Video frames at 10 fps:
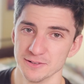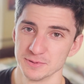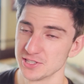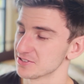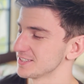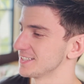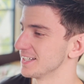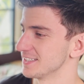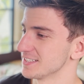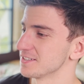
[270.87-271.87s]
but jokes
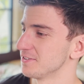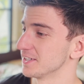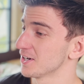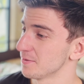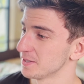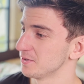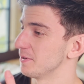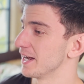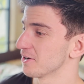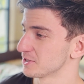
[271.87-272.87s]
aside, this is a funny comment on
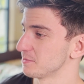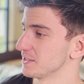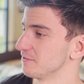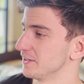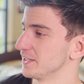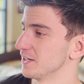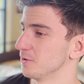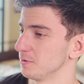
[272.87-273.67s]
my aerospace video.